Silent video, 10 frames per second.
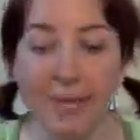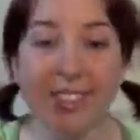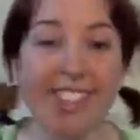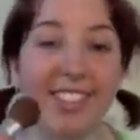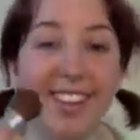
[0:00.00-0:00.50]

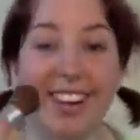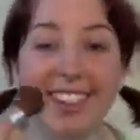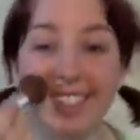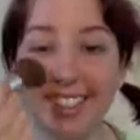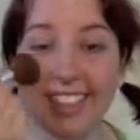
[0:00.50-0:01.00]
But
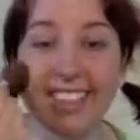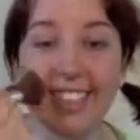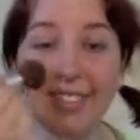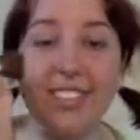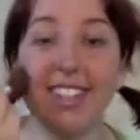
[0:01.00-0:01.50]
smile and
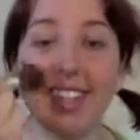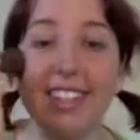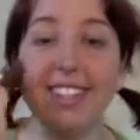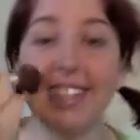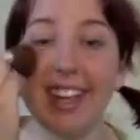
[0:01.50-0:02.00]
just put it
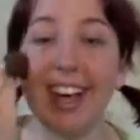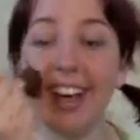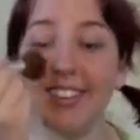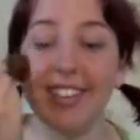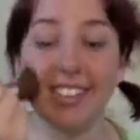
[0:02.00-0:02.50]
on the
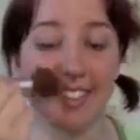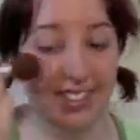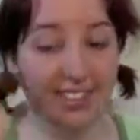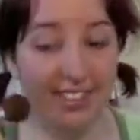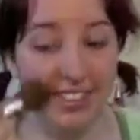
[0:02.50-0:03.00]
apples
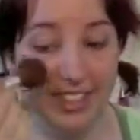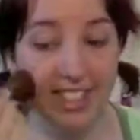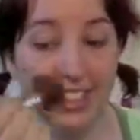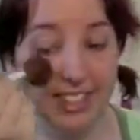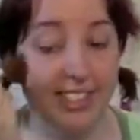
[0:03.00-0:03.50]
of your
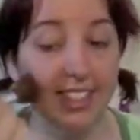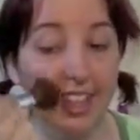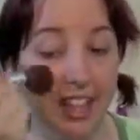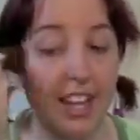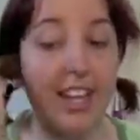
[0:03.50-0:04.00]
cheeks
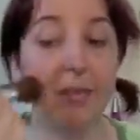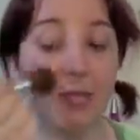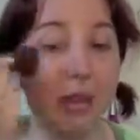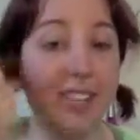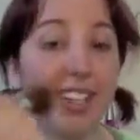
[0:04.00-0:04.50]
and
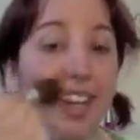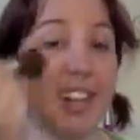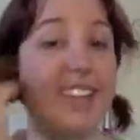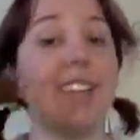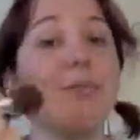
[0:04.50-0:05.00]
pull it
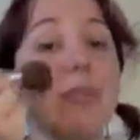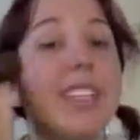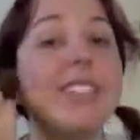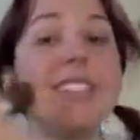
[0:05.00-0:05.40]
out a little bit.